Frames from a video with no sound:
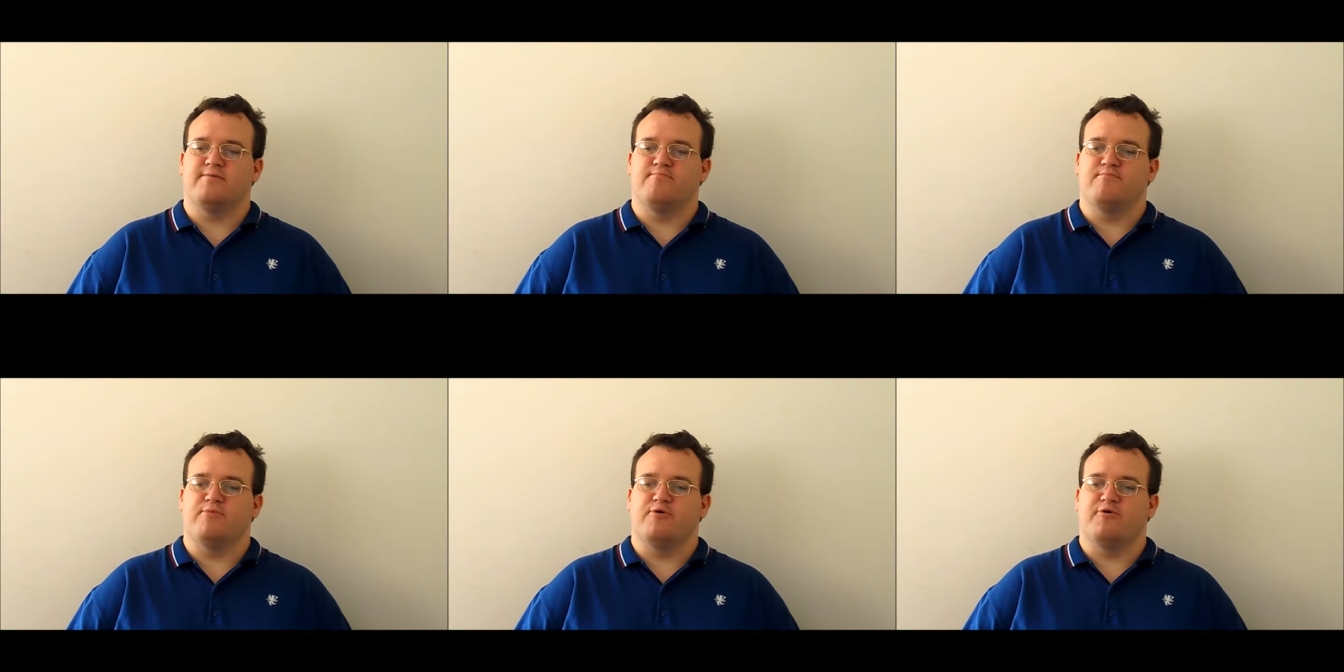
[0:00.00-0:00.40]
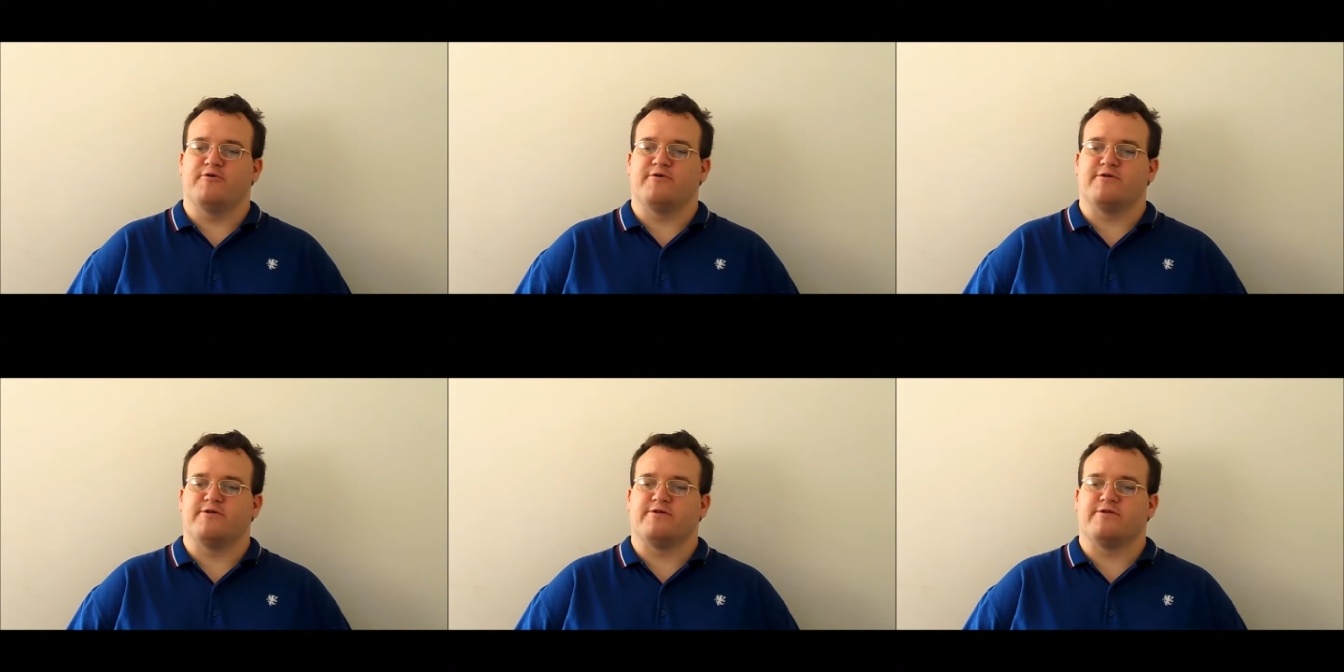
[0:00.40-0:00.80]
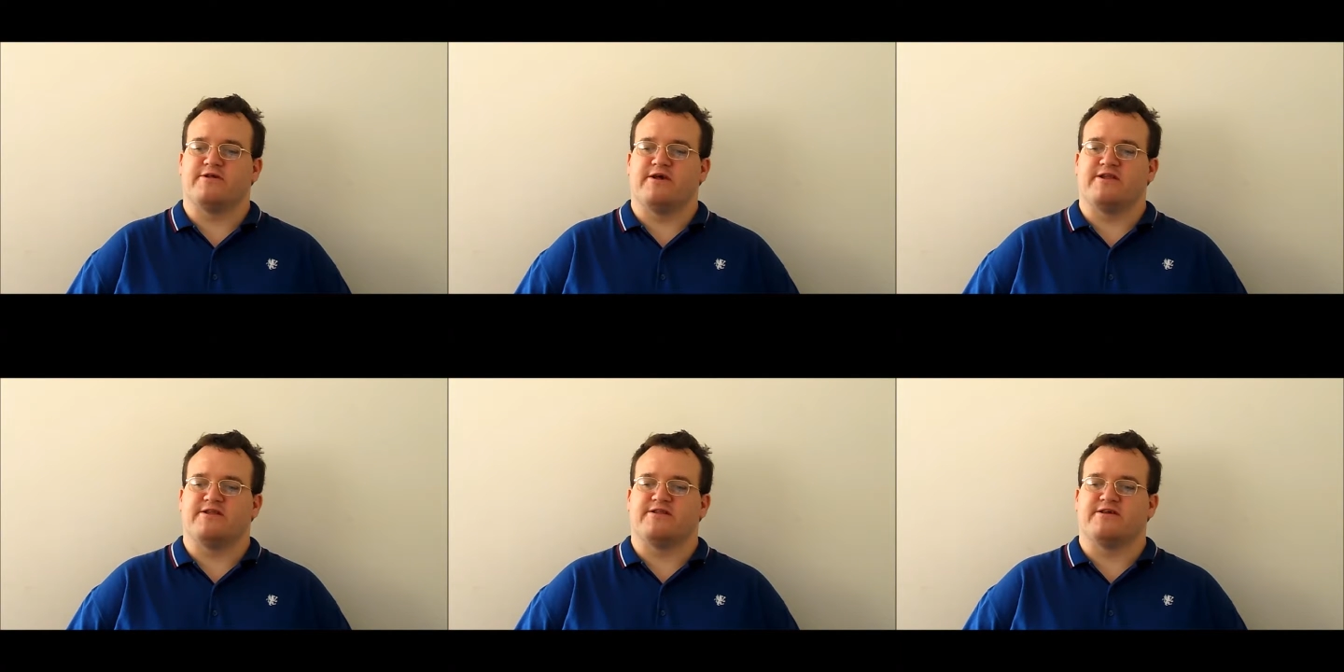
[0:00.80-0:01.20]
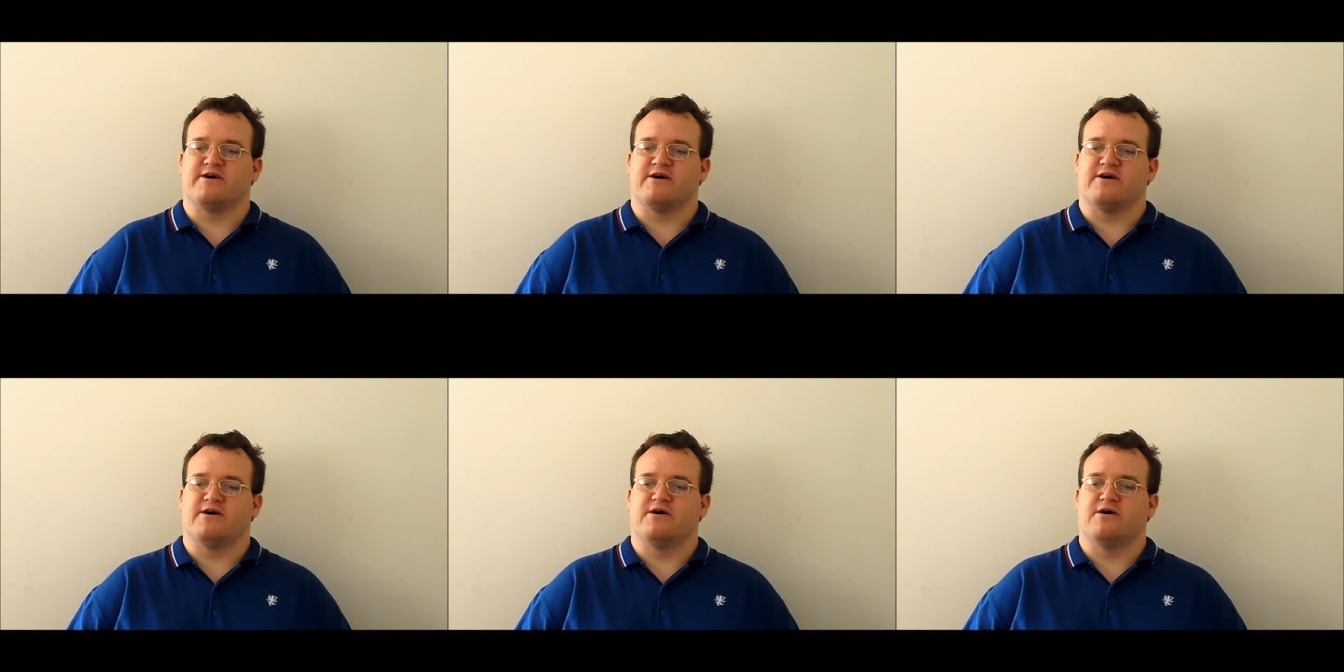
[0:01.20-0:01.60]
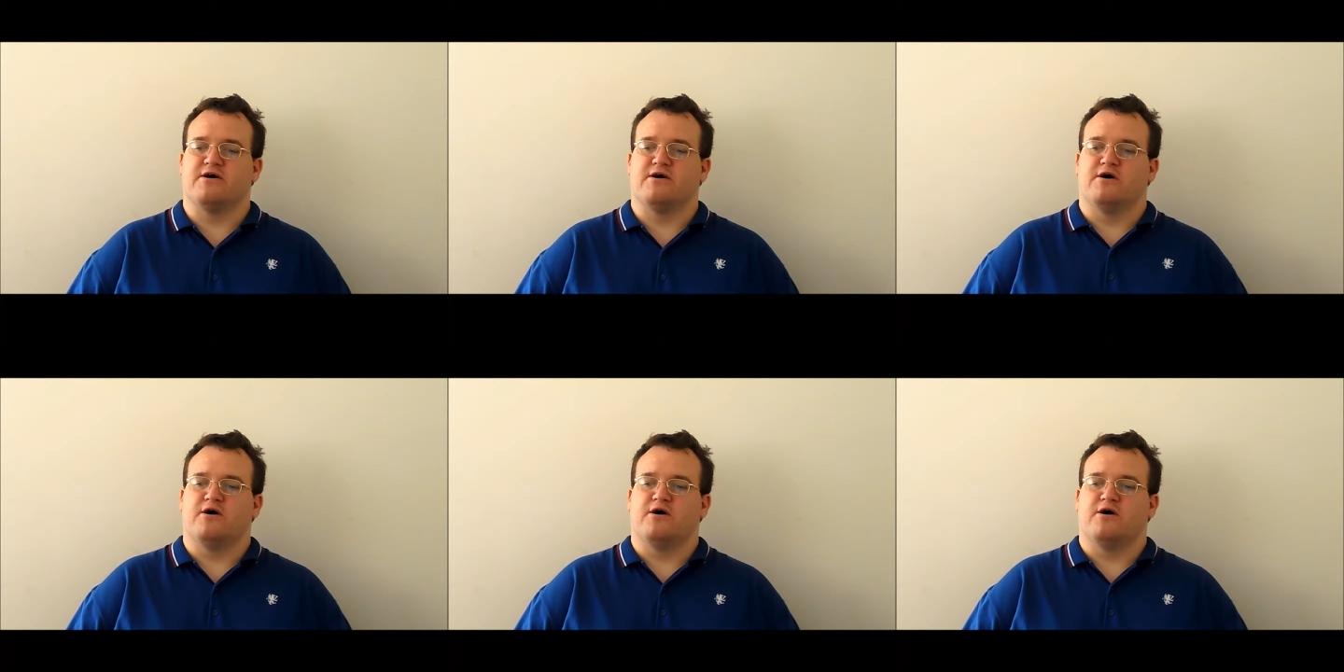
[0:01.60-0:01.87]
Ken Boys Centre